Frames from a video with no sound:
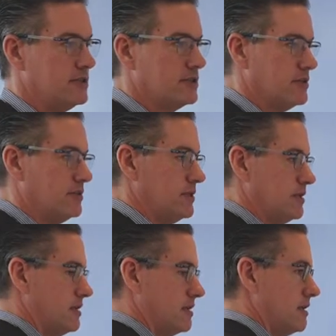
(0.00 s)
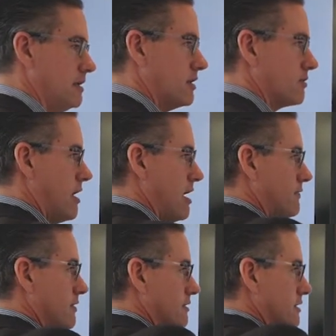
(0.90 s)
is going to be,
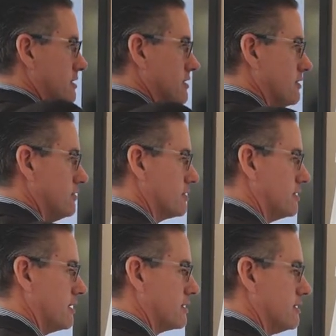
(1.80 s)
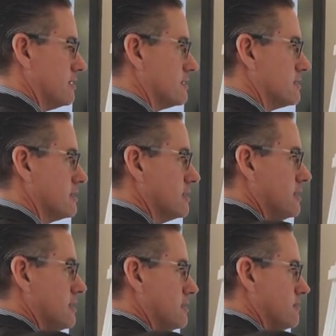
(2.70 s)
graphically, it's going to look like this.
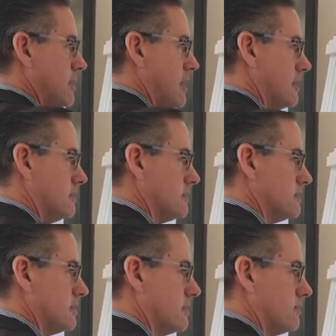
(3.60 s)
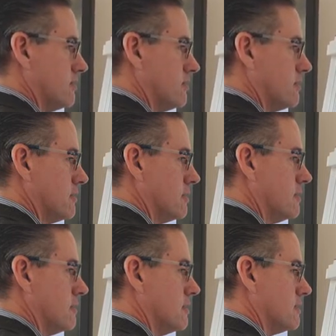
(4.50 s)
Demand is here,
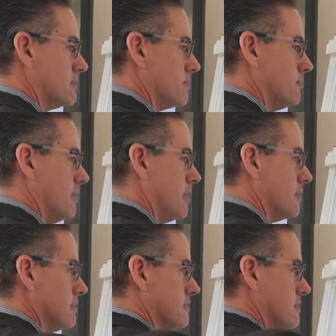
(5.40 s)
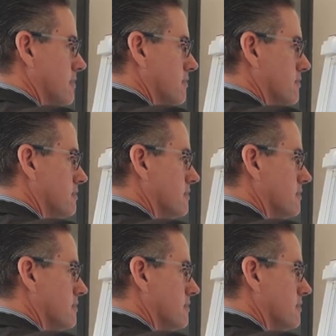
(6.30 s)
supply is there.